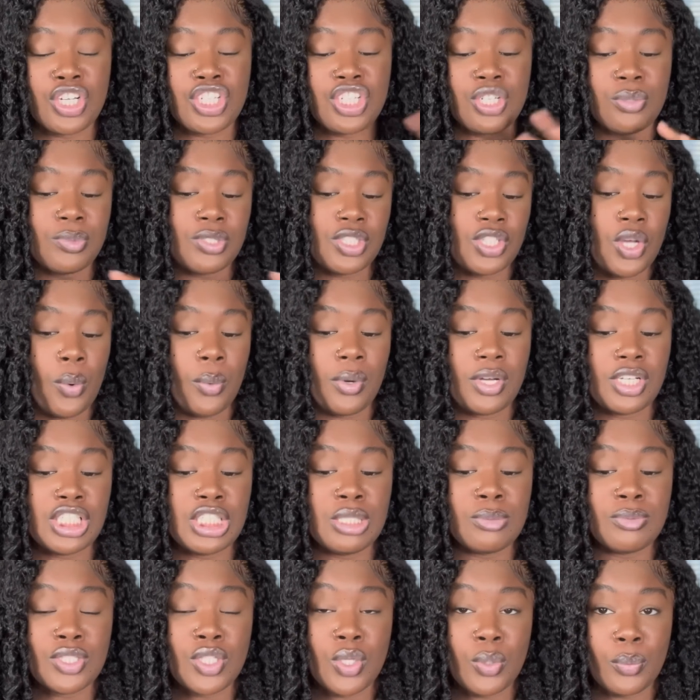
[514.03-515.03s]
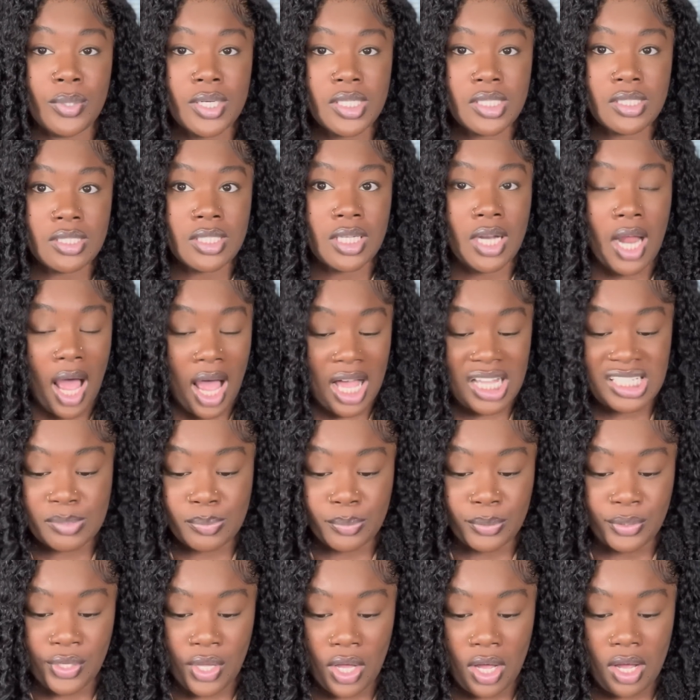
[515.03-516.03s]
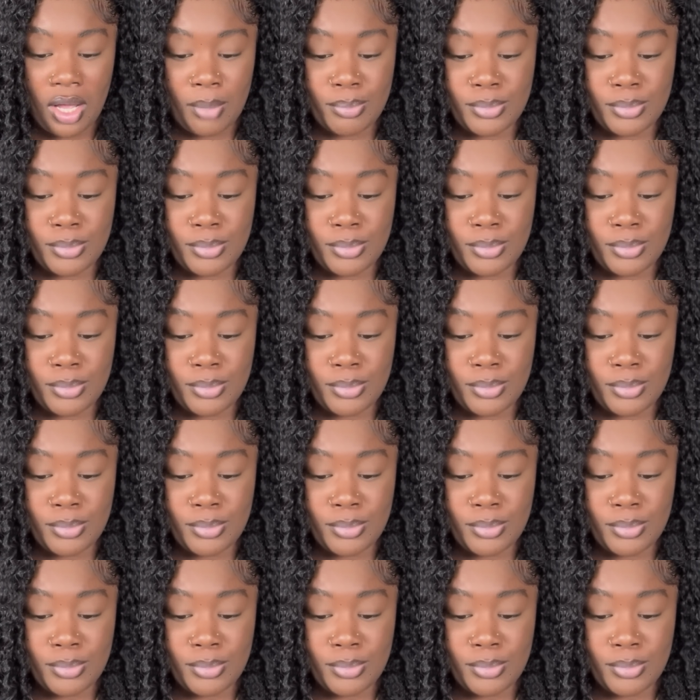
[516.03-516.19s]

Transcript: she was going. She was going to the hospital, y'all.